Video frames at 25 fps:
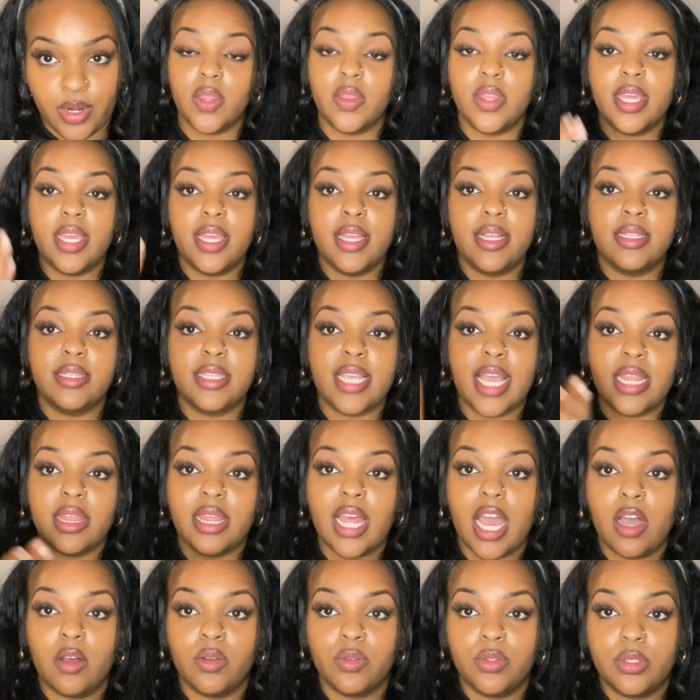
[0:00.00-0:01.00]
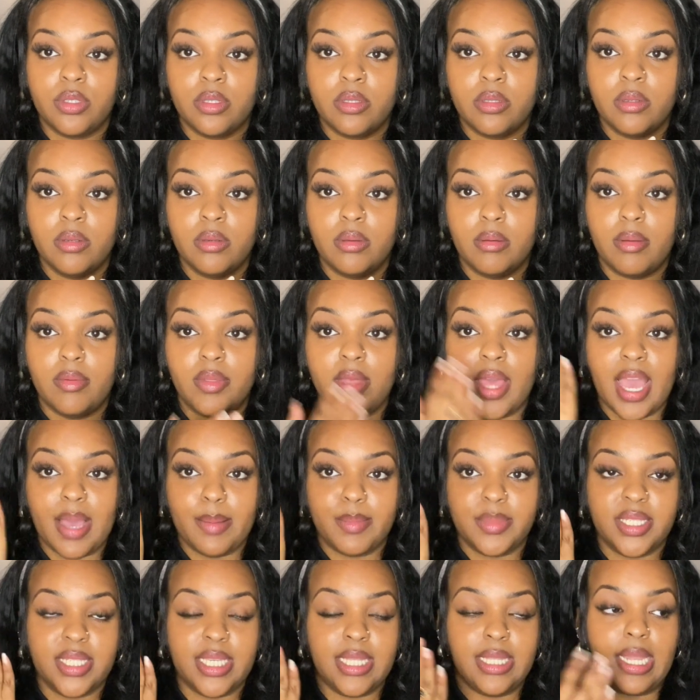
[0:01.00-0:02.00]
The 10th house, the
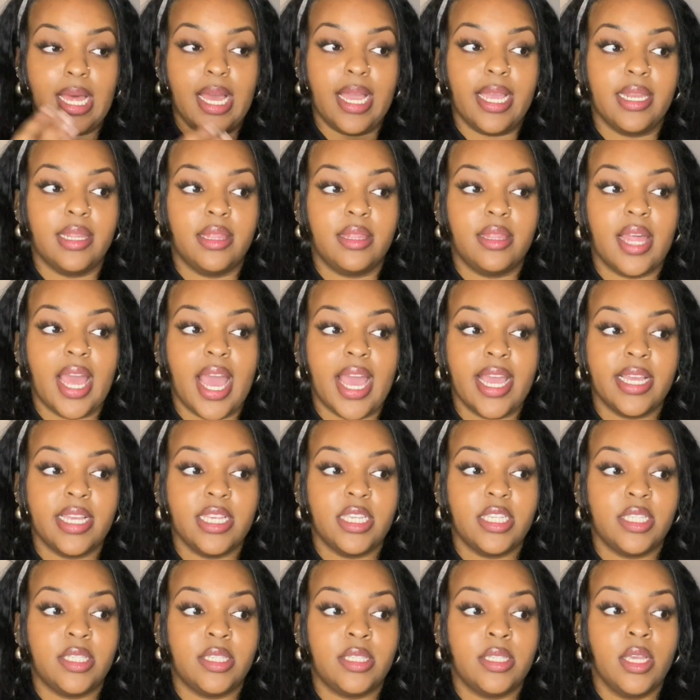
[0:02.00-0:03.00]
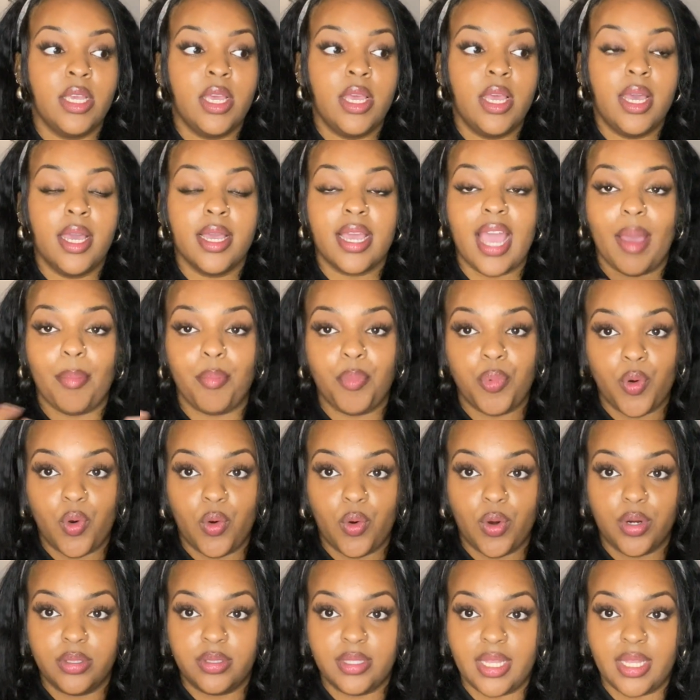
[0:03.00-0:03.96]
MC line, that is Capricorn.